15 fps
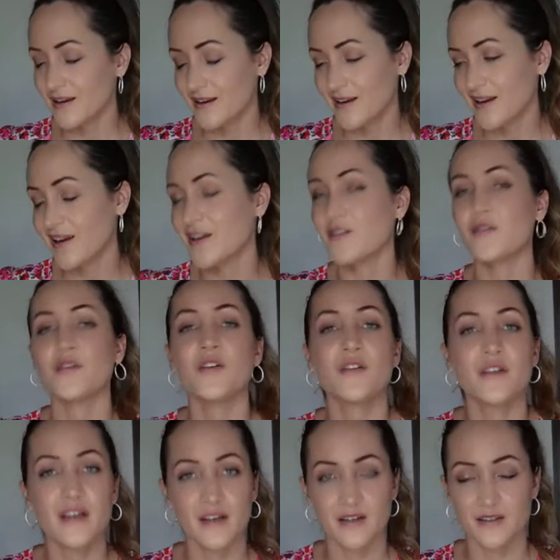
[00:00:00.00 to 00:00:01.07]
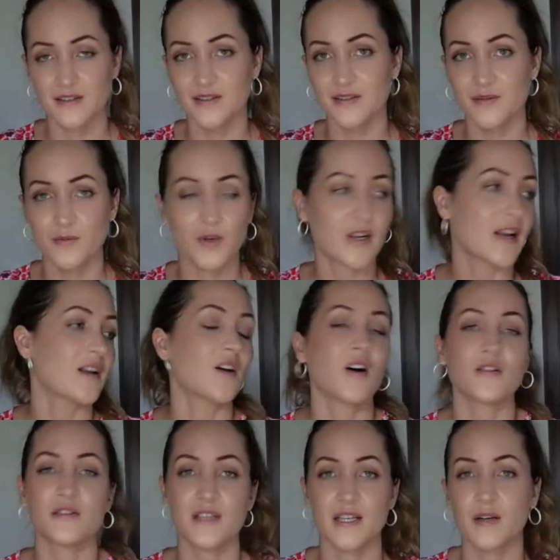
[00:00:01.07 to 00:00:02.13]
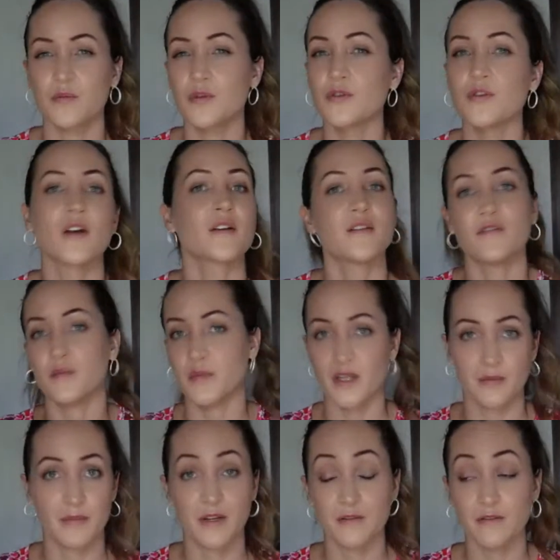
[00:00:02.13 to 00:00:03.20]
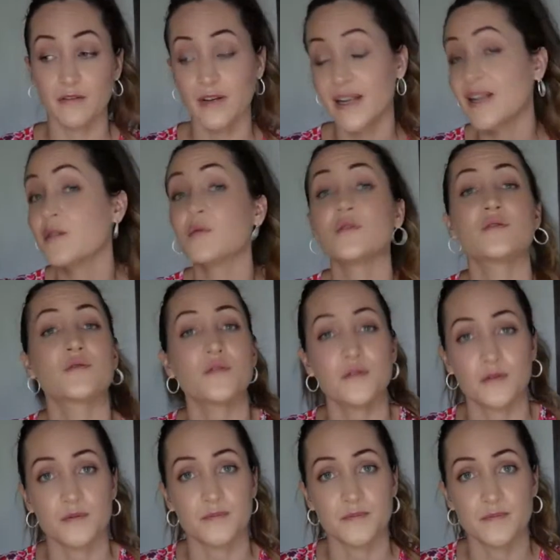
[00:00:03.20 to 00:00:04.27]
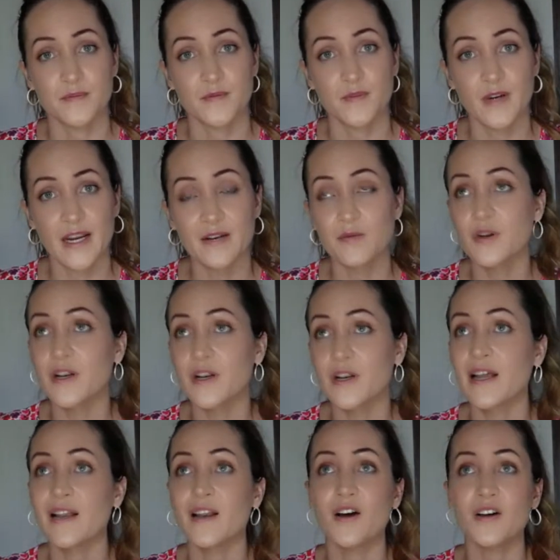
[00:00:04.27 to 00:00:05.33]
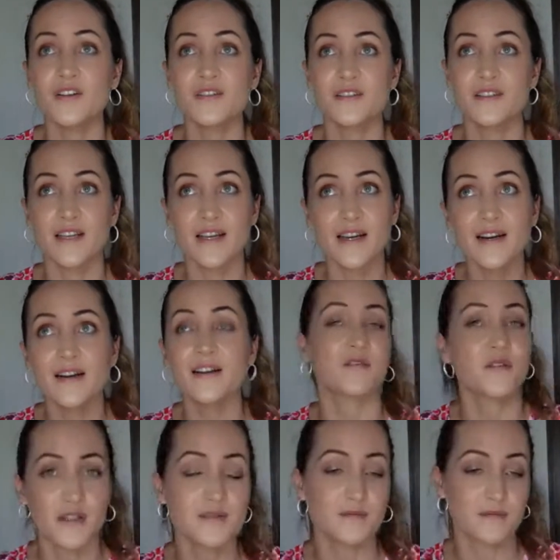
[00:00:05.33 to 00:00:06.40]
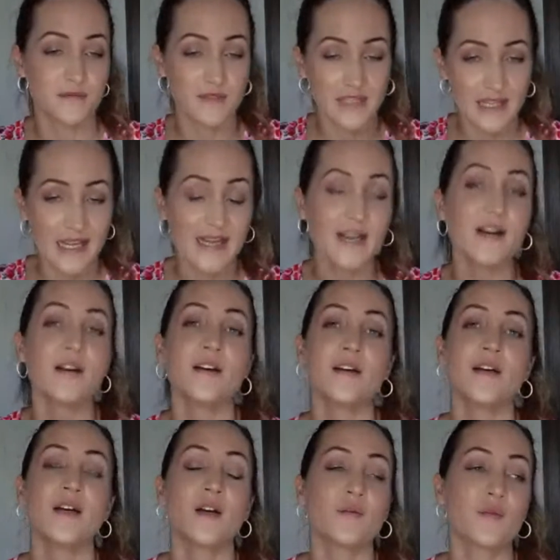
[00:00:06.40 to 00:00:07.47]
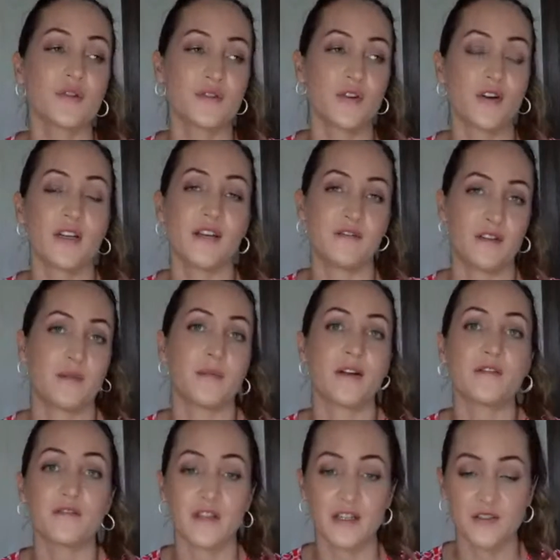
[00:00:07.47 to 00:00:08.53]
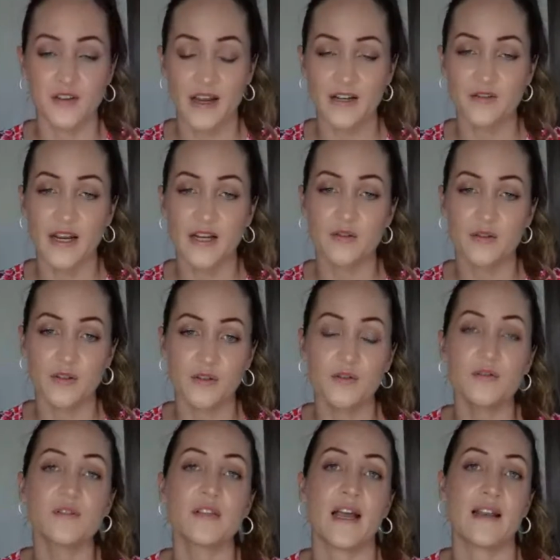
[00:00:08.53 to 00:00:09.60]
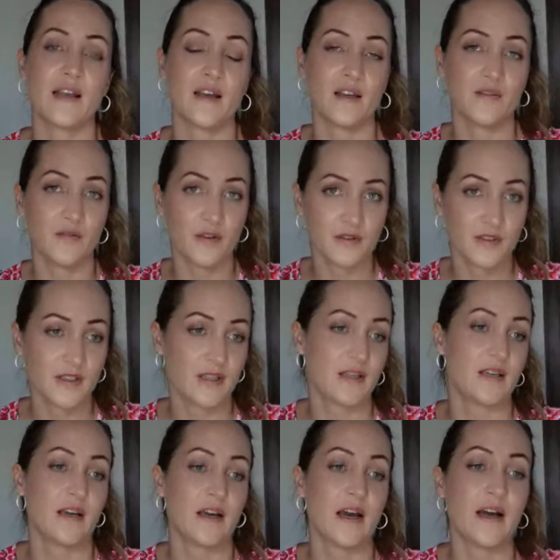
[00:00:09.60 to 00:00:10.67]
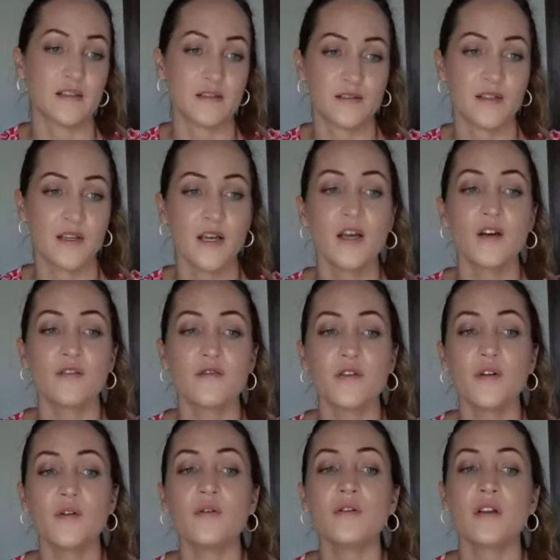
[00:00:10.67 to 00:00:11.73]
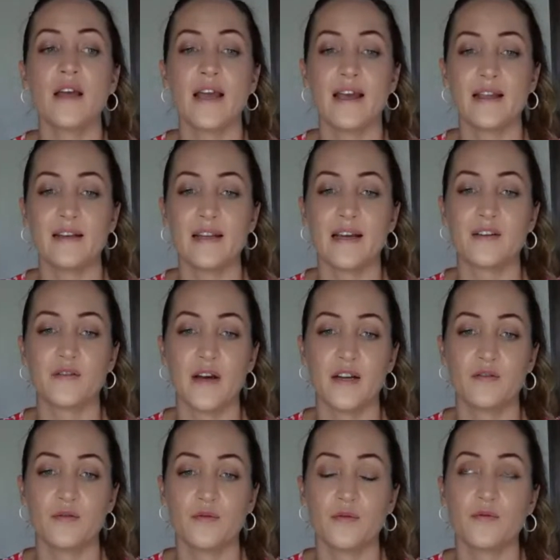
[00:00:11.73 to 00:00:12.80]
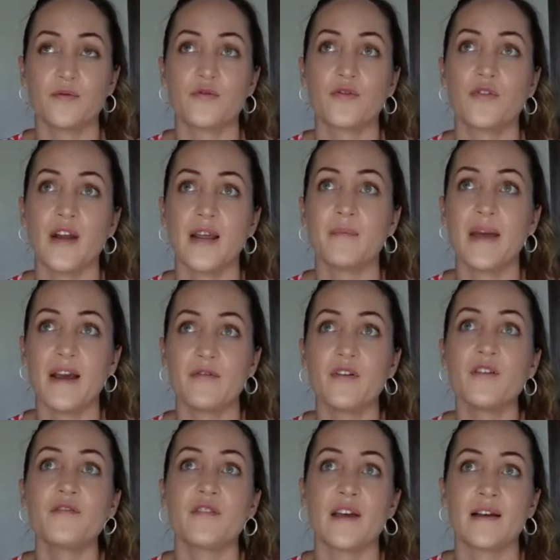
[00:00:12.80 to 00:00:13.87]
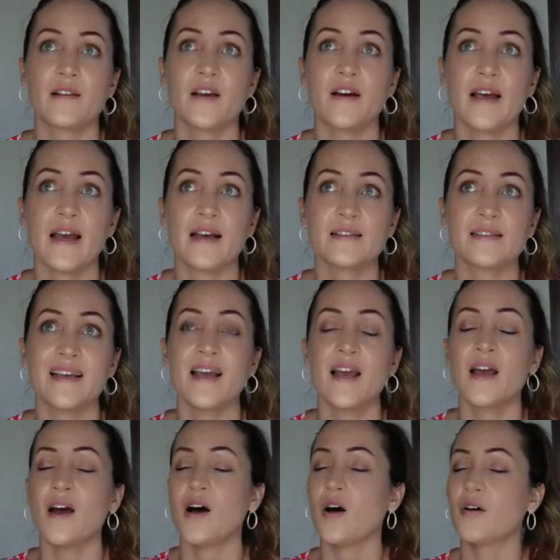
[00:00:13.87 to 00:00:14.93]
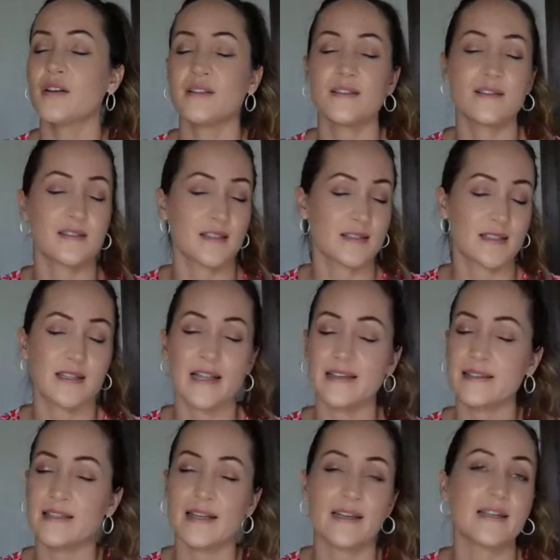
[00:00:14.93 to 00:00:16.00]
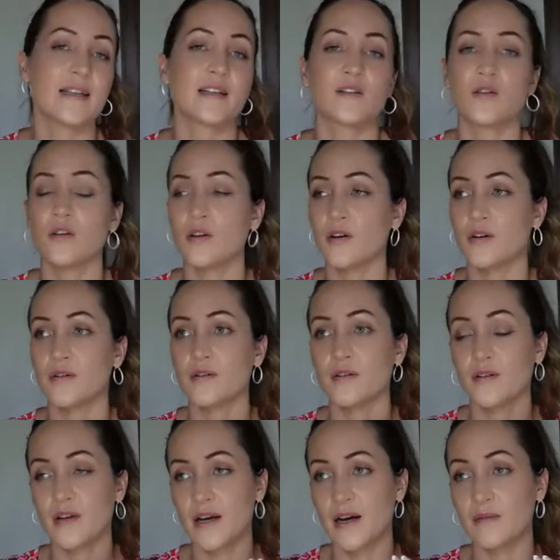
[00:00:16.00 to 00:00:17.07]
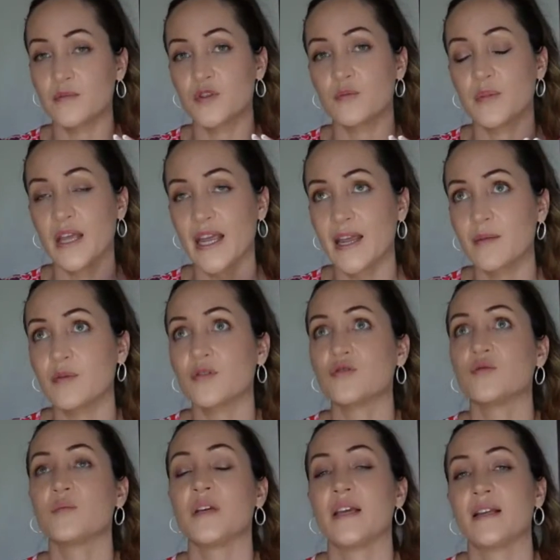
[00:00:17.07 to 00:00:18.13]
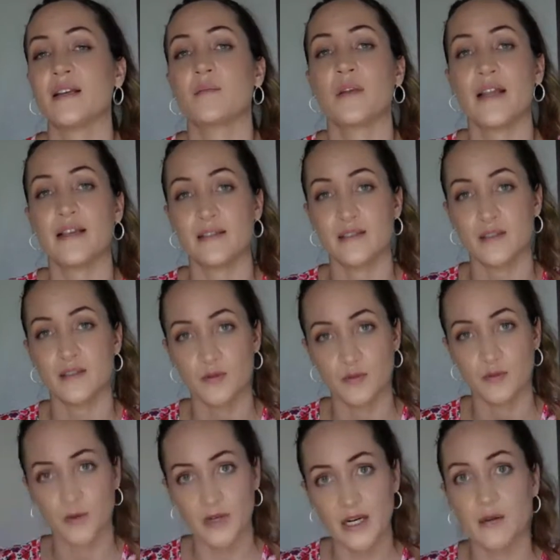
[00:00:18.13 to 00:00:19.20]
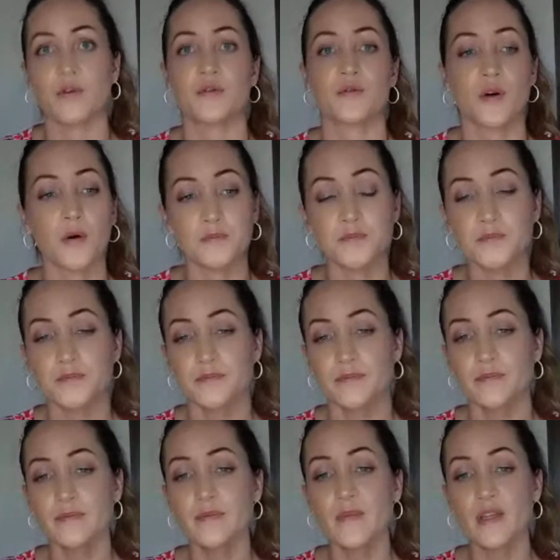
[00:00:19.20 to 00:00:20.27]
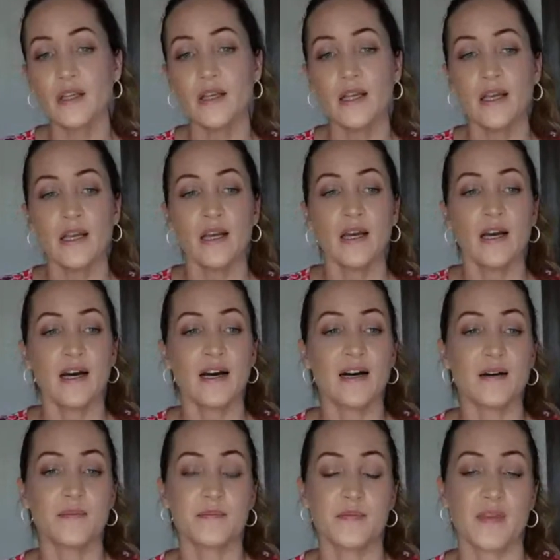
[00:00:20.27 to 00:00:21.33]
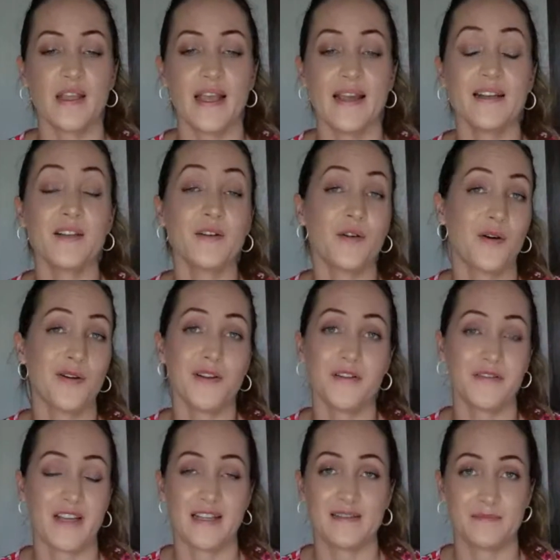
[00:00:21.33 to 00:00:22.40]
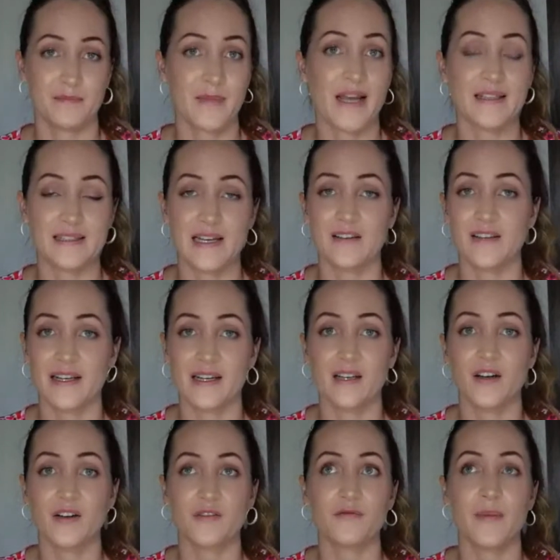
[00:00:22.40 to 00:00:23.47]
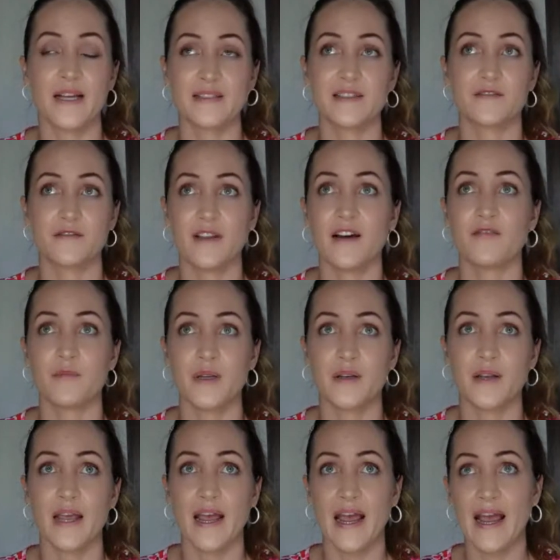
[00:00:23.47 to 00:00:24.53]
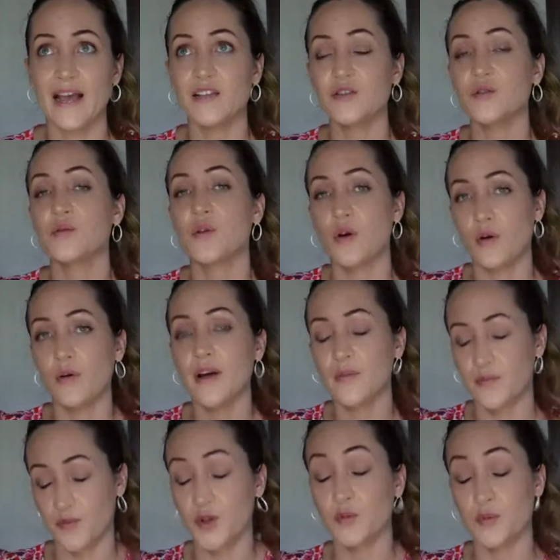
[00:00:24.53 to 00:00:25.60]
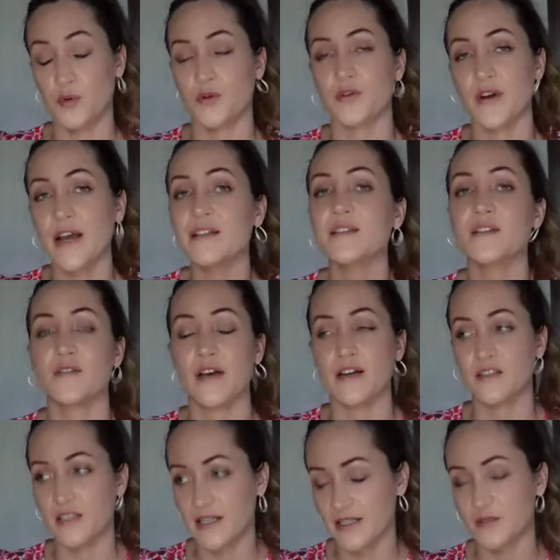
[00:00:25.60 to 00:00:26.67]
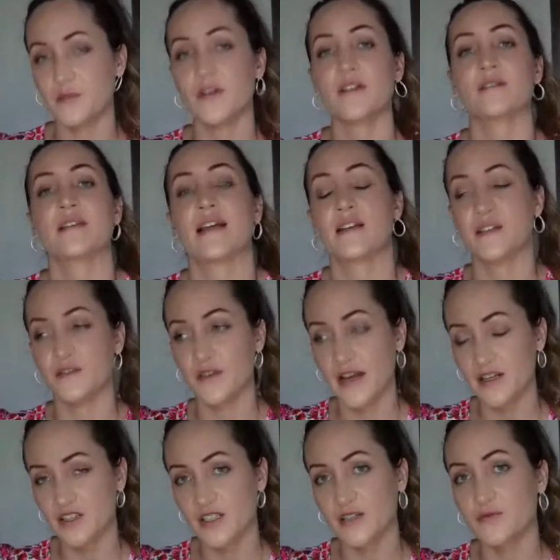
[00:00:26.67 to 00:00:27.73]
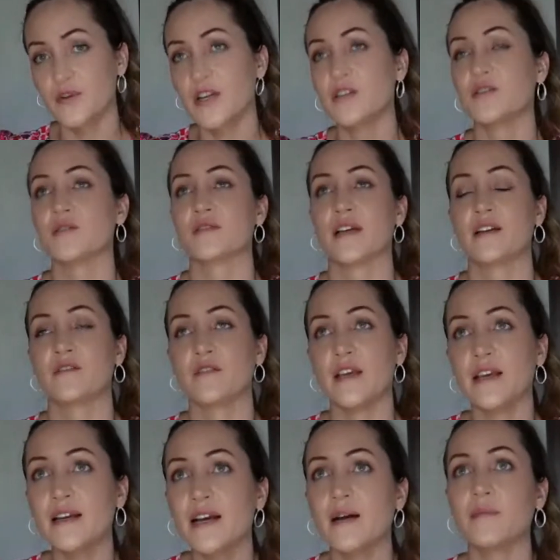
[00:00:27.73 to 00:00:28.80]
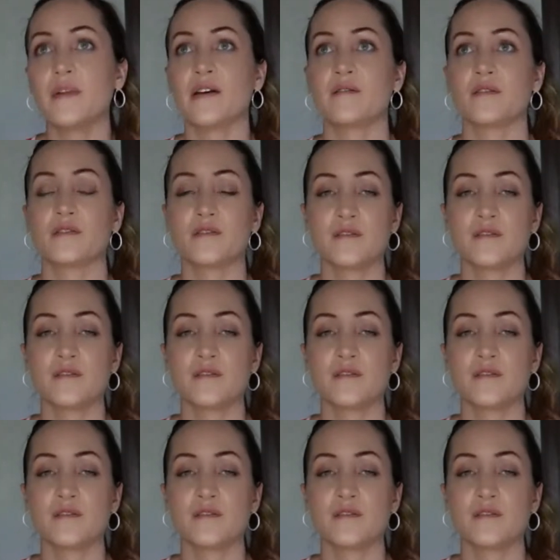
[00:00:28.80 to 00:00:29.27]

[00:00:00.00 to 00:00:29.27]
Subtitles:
In a few years, what I lost here will not even be a month. And it was true, right? What I lost there in a few years later was not even a month there. So I tried to use that adversity as fuel, and I tried to frame every failure as, oh, this is just a lesson I needed to learn to be able to be in the places where I want to go. And you know, all of that might sound like a lot of mindset fluff, but as you go and you progress and you actually experience that and you actually reach those kind of income levels